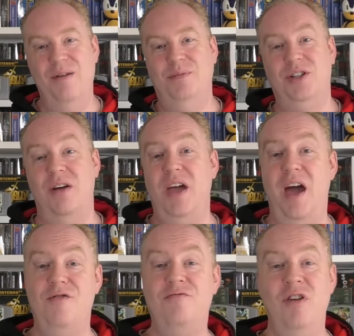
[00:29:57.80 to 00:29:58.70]
So
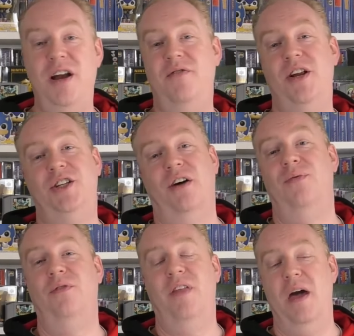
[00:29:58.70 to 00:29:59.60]
yeah, really chuffed
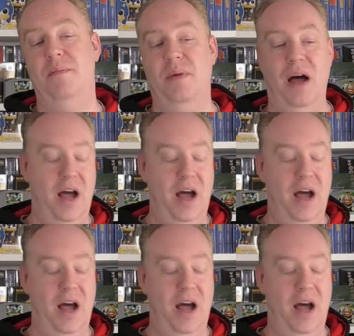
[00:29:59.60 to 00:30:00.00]
with them.